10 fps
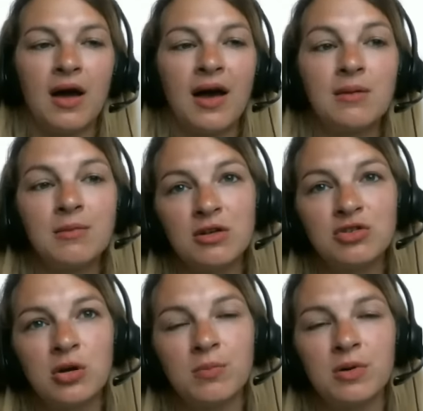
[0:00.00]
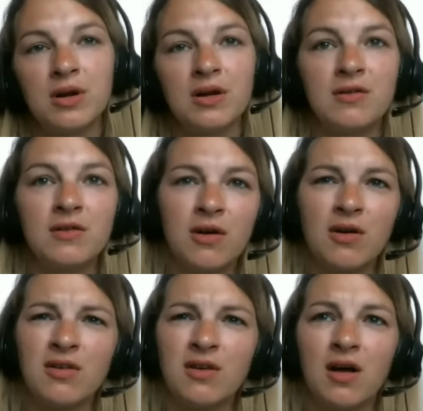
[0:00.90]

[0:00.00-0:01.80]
I had MailChimp, but I started